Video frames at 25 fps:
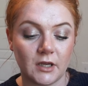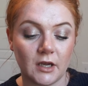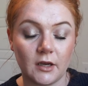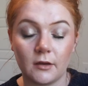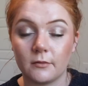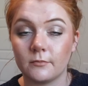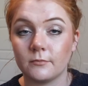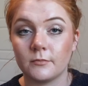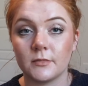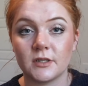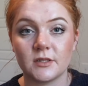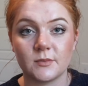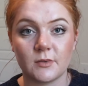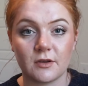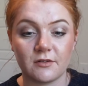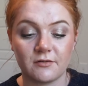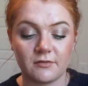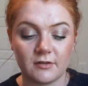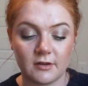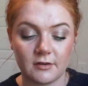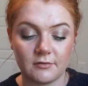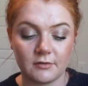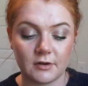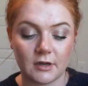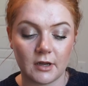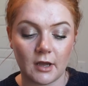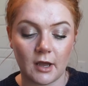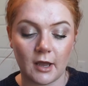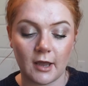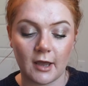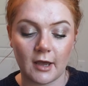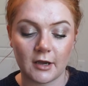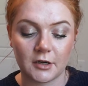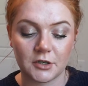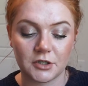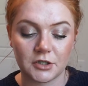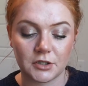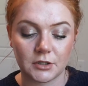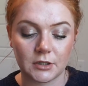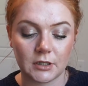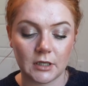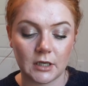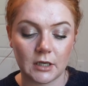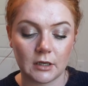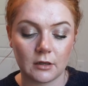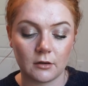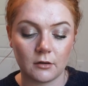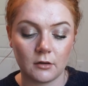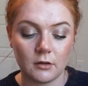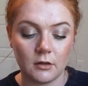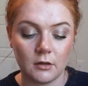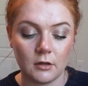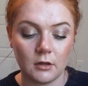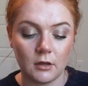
yeah, it's my favorite. I actually,